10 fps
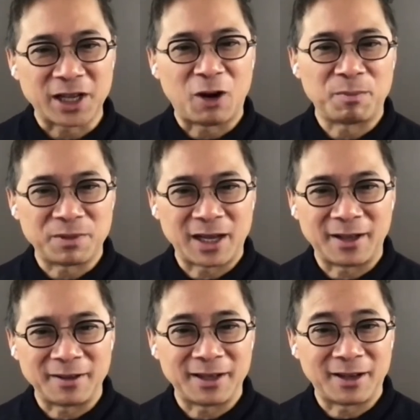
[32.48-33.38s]
help
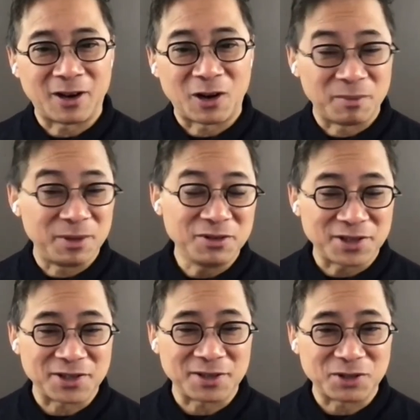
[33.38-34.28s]
our
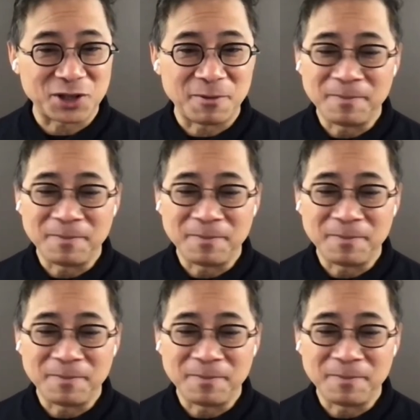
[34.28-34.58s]
immune system.